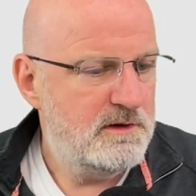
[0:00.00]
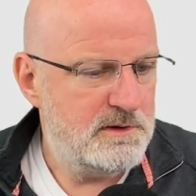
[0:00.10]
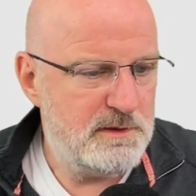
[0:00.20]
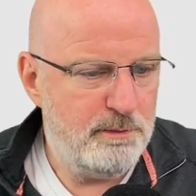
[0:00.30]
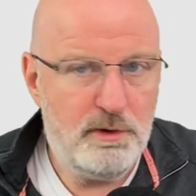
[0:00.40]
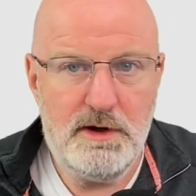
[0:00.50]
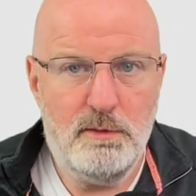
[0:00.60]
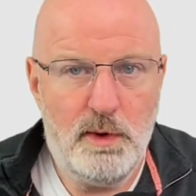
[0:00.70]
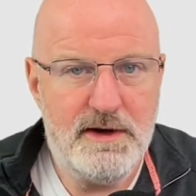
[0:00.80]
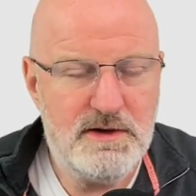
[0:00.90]
So it's a
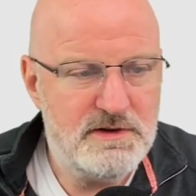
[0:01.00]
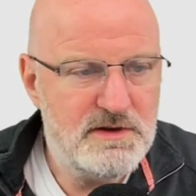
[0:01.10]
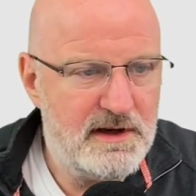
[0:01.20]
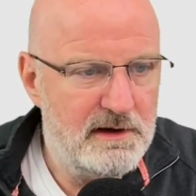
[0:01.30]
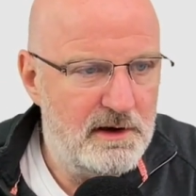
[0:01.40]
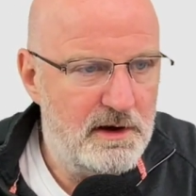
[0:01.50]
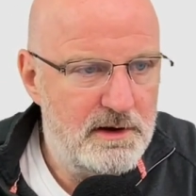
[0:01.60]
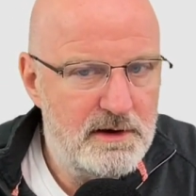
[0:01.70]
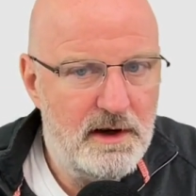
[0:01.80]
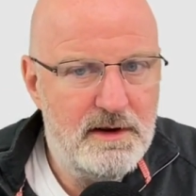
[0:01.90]
brilliant way to actually get learning.